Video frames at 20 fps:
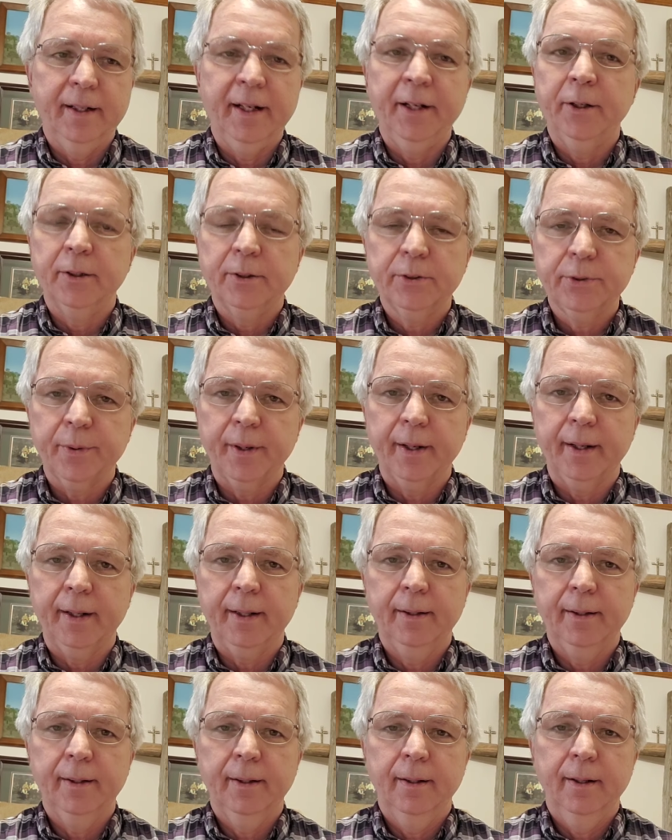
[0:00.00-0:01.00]
industry.
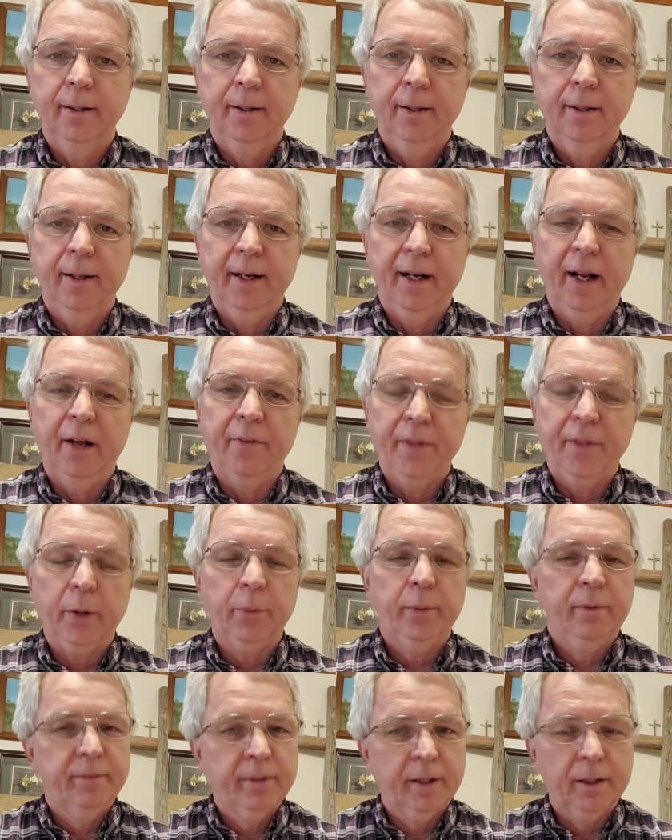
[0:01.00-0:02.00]
And I
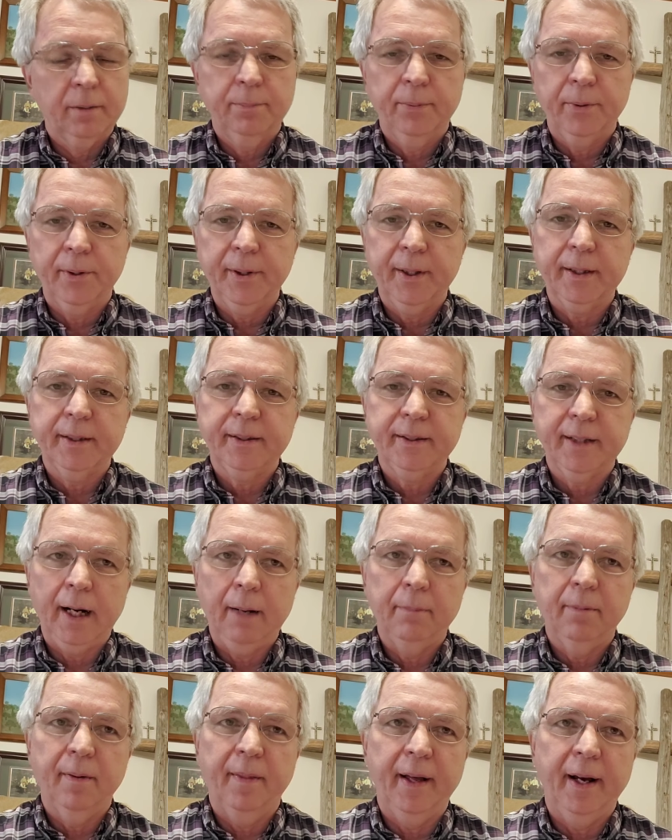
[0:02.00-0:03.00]
think we've done a pretty good
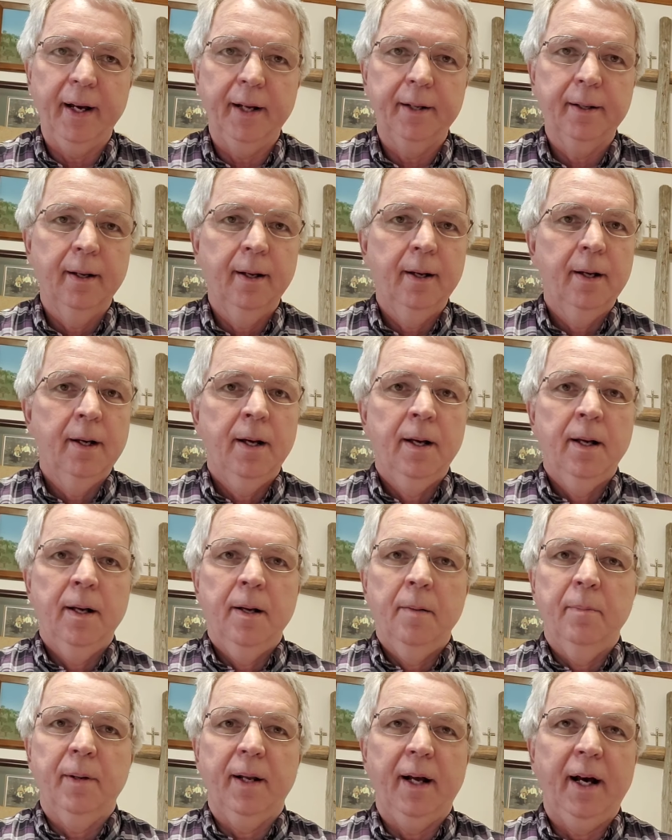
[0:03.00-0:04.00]
job of that.
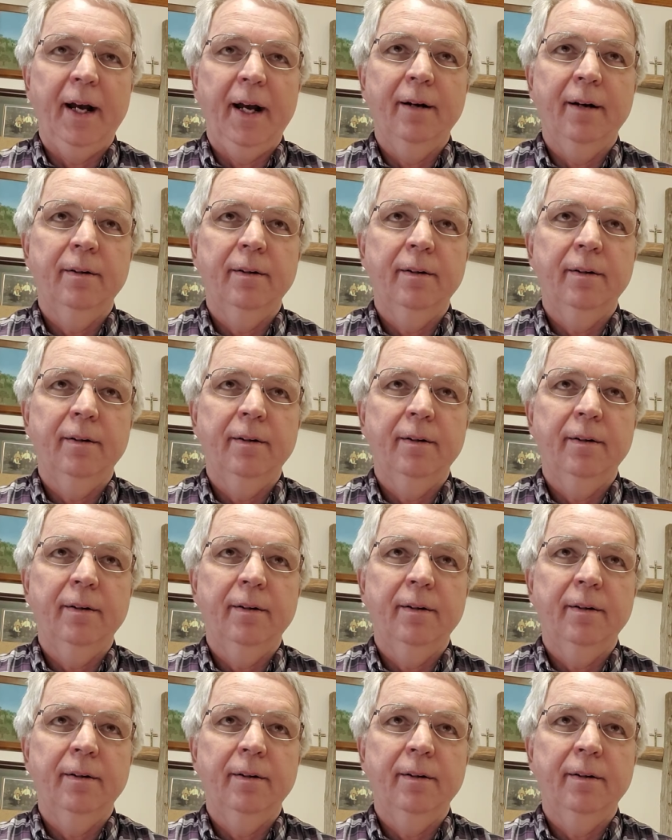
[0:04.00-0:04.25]
But